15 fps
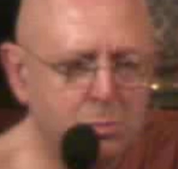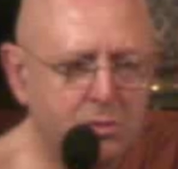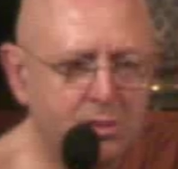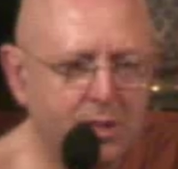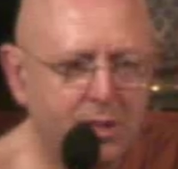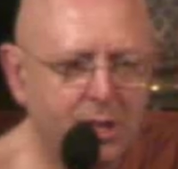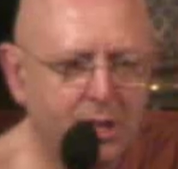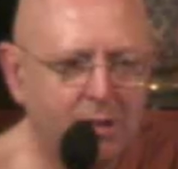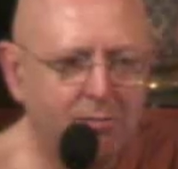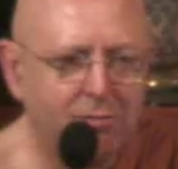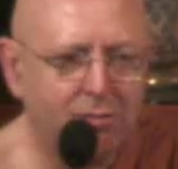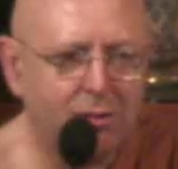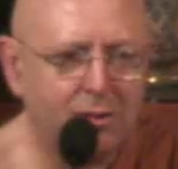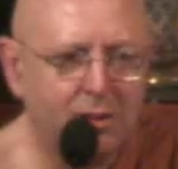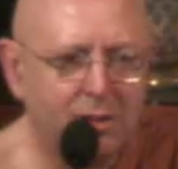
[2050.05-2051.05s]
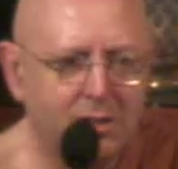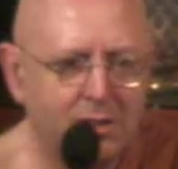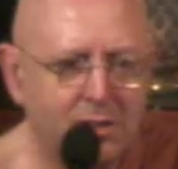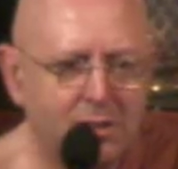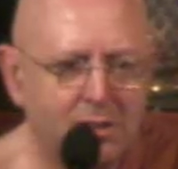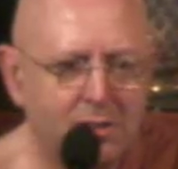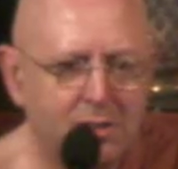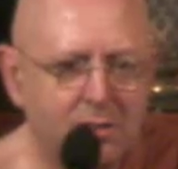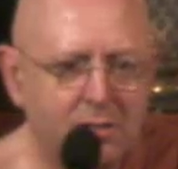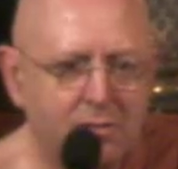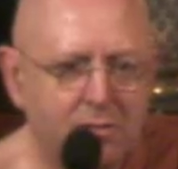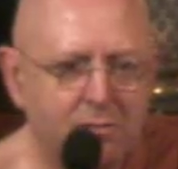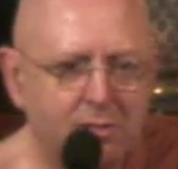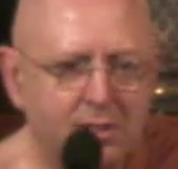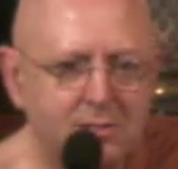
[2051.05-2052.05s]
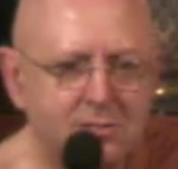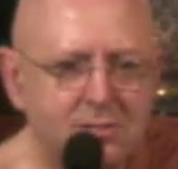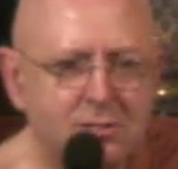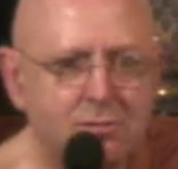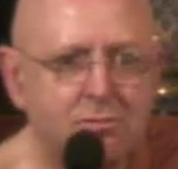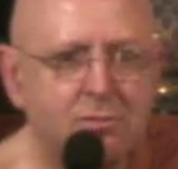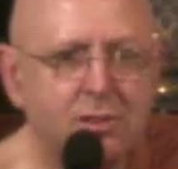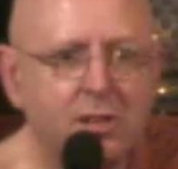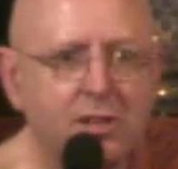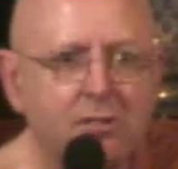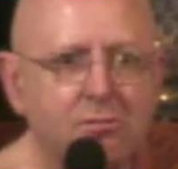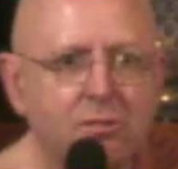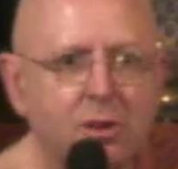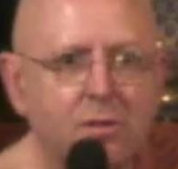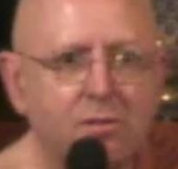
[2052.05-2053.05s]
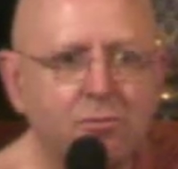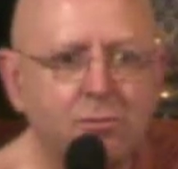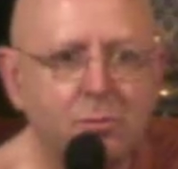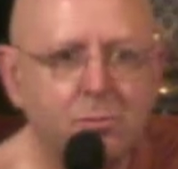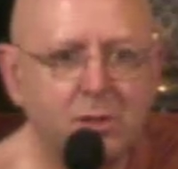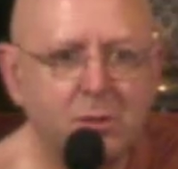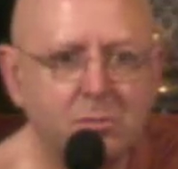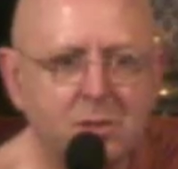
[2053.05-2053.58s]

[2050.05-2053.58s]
they're there for, for us to really grow from them.